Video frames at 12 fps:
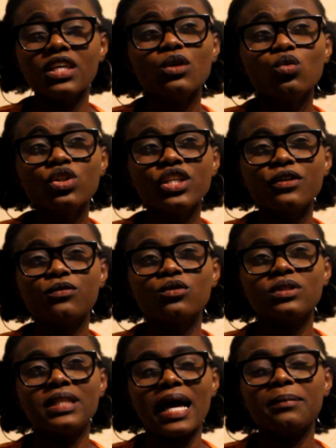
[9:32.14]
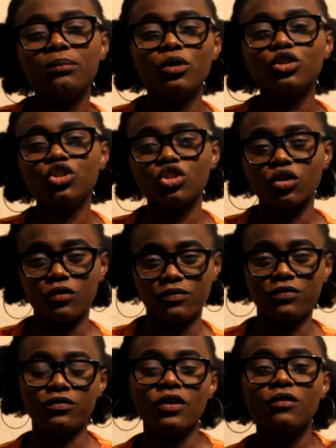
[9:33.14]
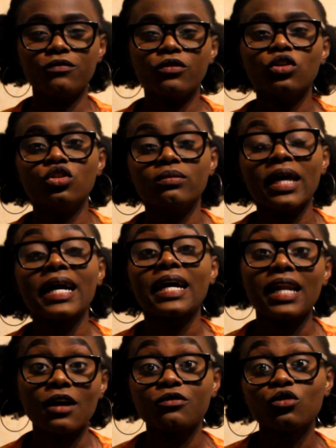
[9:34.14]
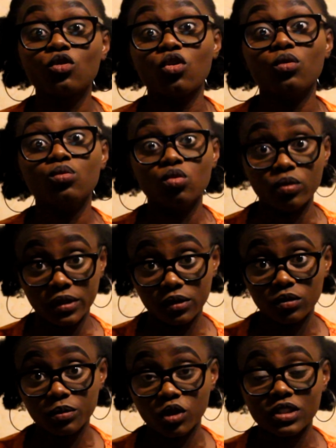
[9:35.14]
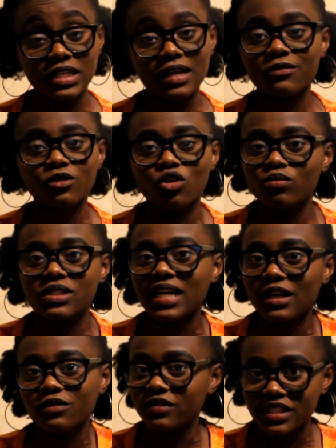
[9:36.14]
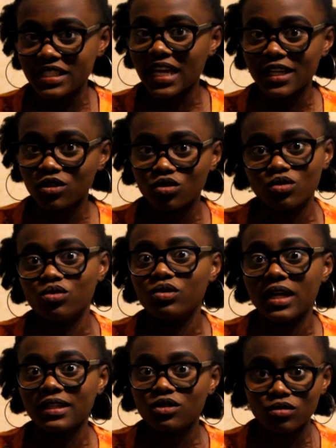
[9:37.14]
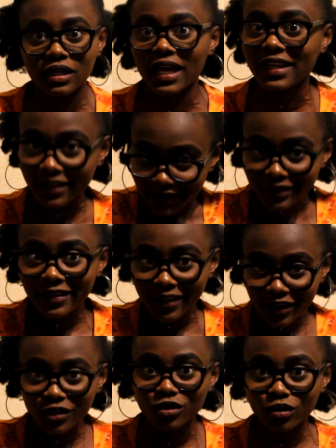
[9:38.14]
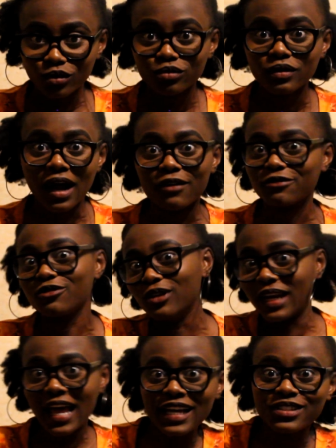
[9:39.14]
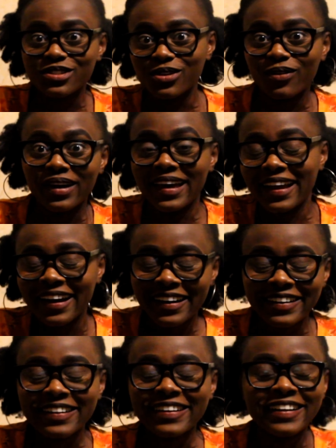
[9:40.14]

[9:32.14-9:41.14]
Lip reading: it won't give you that much of volume like an afro comb will, because an afro comb is kind of designed to do that, to like, you know, afrolize your hair.